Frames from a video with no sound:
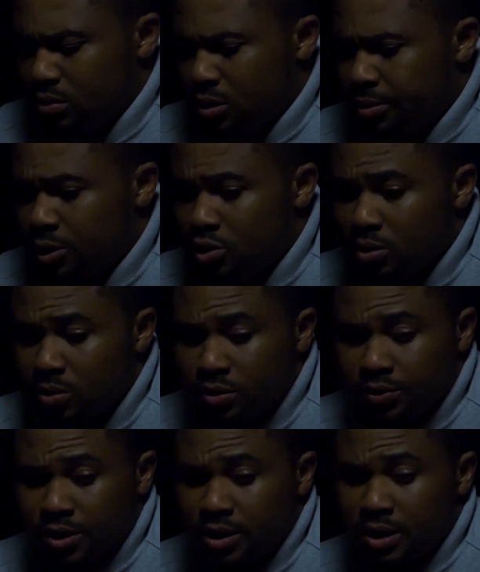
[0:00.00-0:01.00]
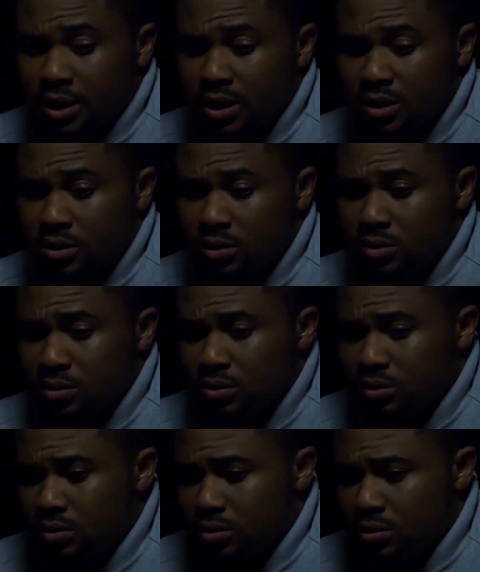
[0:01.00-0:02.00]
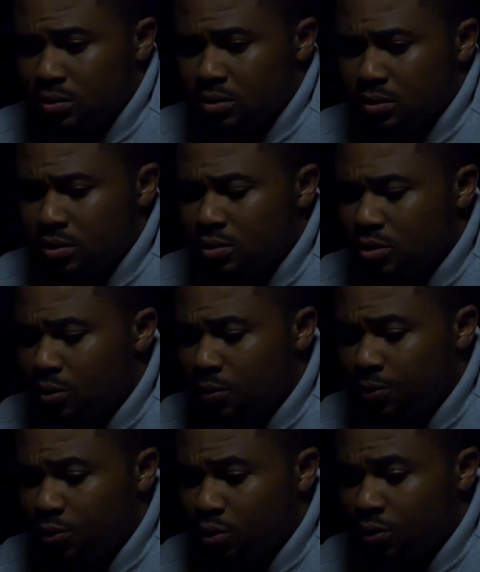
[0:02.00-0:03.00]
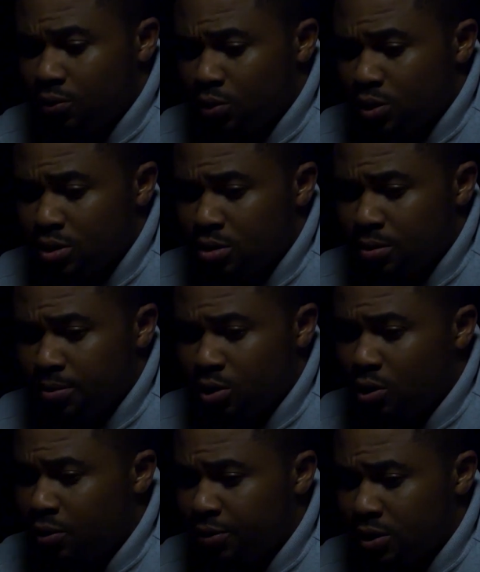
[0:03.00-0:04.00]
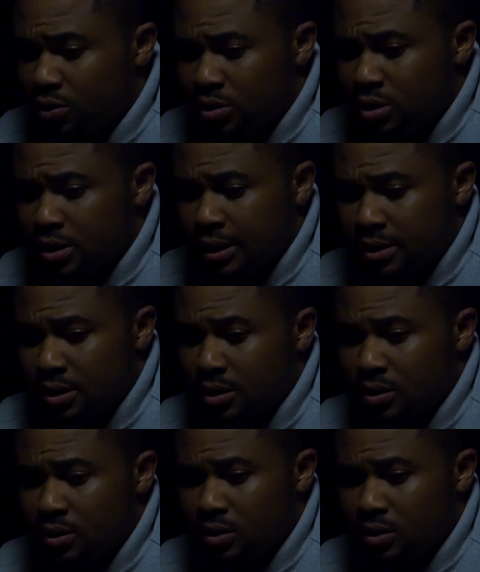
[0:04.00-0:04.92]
Mama, someone very kind. Someone full of wisdom, love, and understanding.